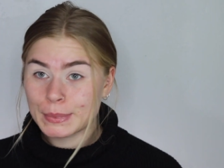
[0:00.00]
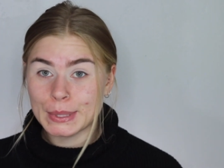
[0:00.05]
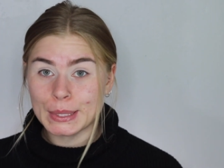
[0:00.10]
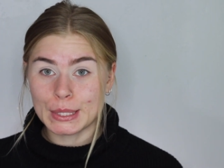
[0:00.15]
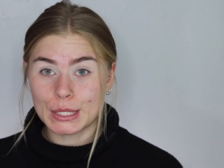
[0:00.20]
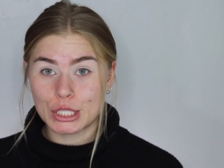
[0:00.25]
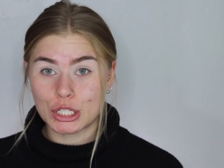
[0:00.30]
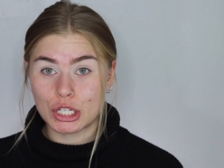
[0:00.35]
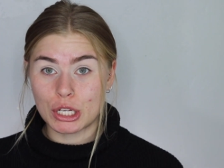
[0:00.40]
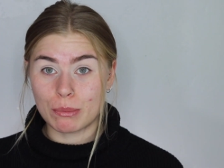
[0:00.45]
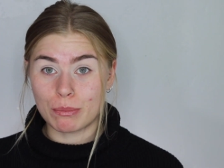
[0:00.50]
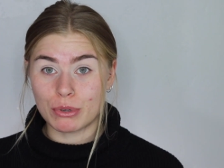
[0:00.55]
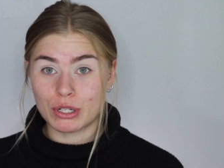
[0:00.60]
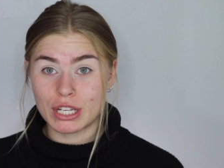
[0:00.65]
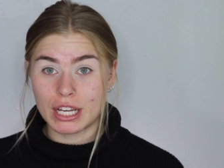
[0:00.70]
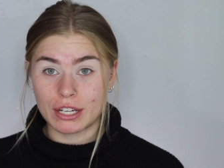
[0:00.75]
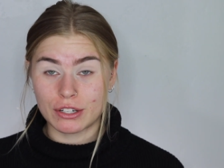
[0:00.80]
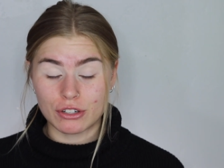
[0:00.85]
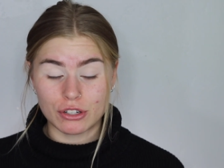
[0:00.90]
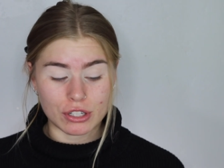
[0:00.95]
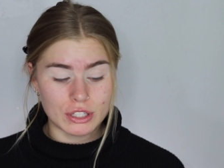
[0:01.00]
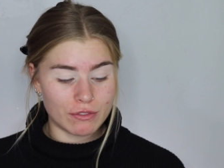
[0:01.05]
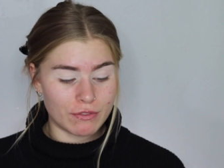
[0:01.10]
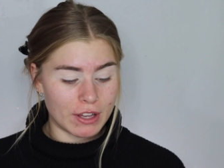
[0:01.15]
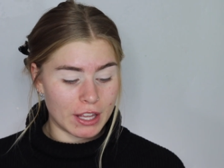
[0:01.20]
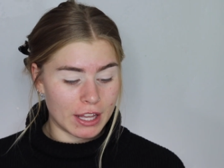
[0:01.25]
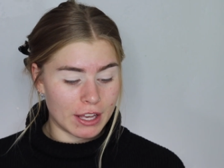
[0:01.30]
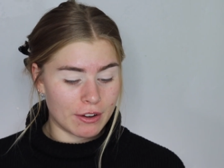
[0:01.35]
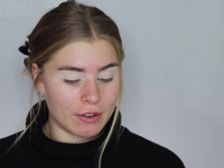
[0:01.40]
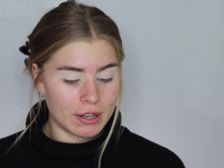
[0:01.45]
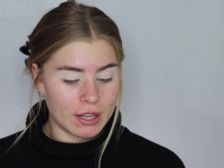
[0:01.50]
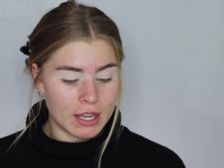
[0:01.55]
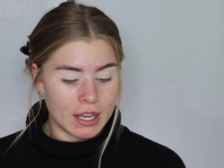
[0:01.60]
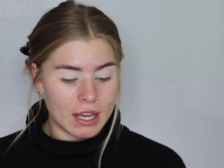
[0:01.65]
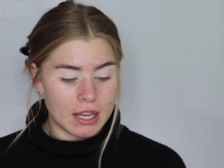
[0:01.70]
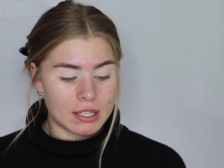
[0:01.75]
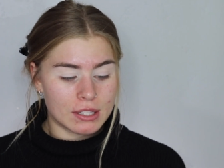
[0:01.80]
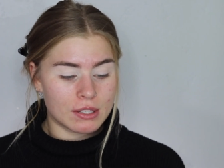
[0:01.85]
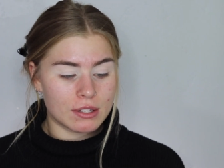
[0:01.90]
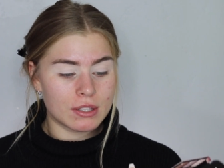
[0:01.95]
the sheet protector just fell out.
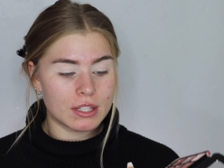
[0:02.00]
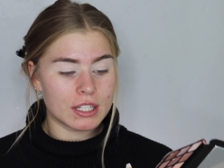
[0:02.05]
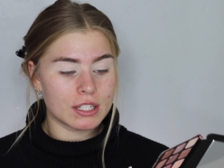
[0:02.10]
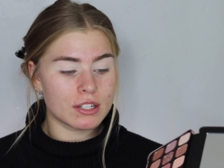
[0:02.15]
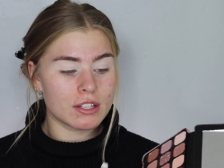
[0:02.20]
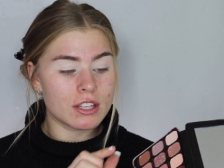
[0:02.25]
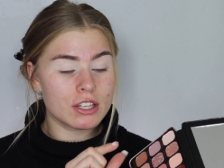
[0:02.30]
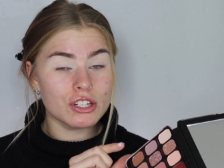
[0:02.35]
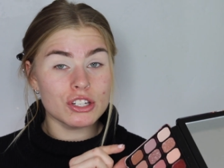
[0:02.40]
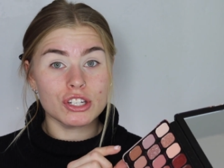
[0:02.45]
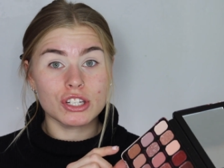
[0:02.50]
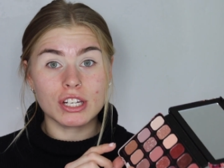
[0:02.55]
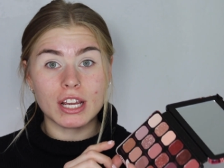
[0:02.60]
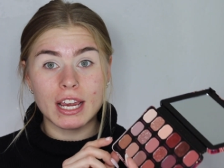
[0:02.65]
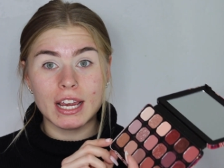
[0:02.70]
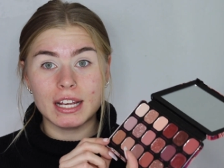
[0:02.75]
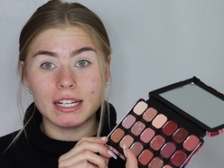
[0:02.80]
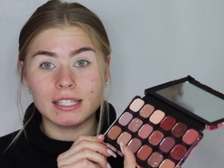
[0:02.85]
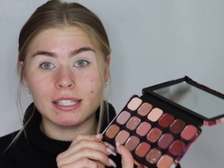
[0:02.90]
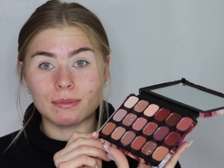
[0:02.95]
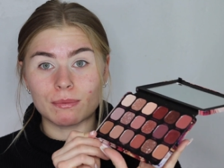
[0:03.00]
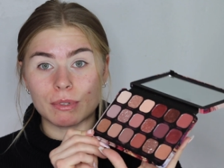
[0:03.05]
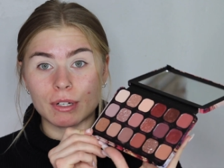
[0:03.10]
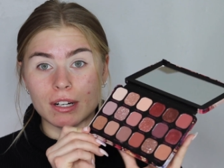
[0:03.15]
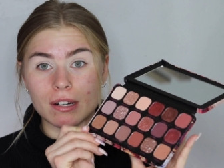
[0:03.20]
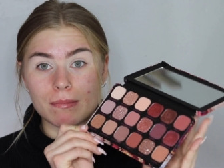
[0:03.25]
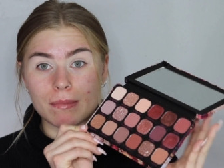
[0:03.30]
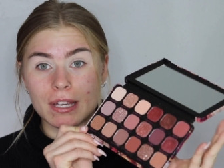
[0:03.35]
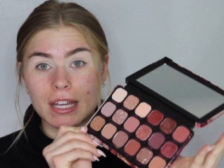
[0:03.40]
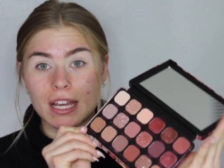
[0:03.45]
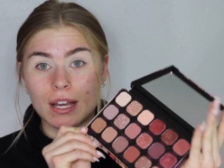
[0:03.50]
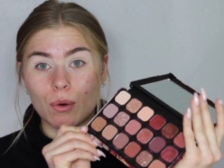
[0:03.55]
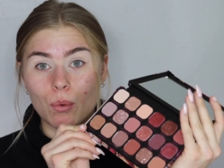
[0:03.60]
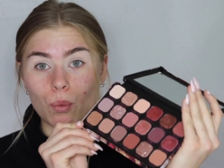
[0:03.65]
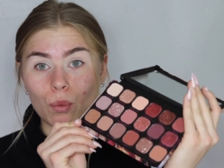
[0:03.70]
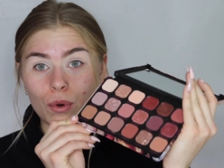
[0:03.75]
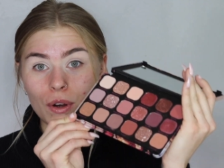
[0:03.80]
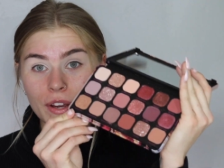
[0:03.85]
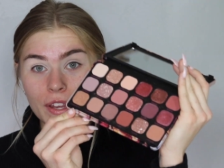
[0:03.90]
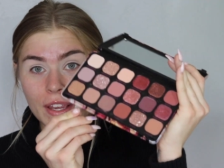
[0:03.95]
So these are the shades we're gonna be
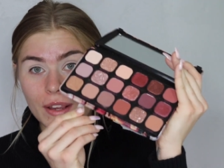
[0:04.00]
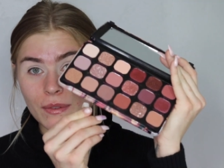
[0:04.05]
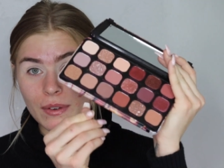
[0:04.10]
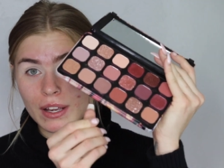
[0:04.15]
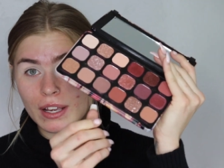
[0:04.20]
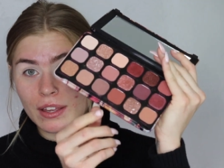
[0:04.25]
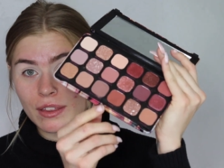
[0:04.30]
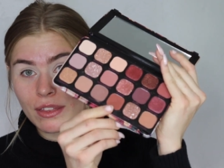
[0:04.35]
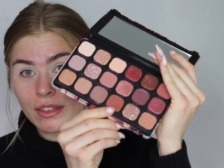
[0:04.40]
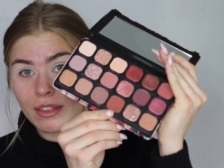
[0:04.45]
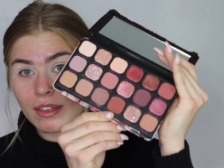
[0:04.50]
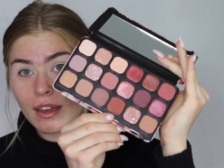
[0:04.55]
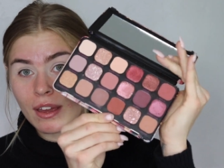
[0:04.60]
working with.